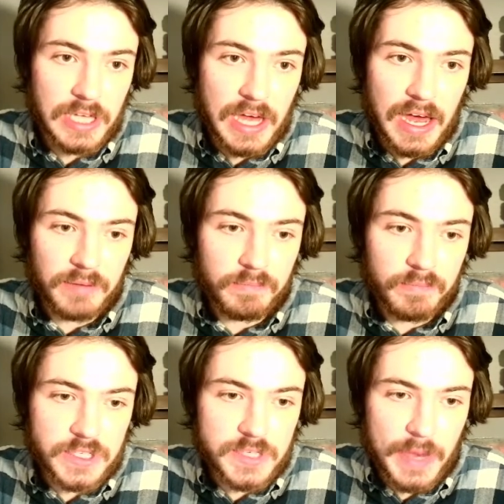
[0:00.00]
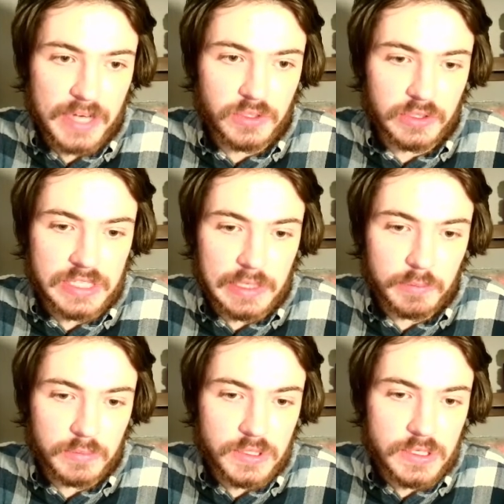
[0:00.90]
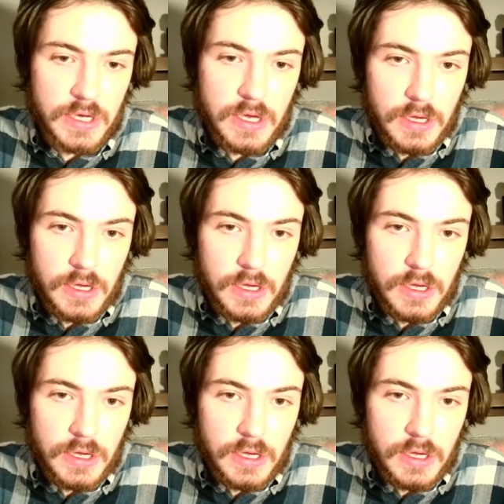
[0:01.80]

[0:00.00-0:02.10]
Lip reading: at the special teams.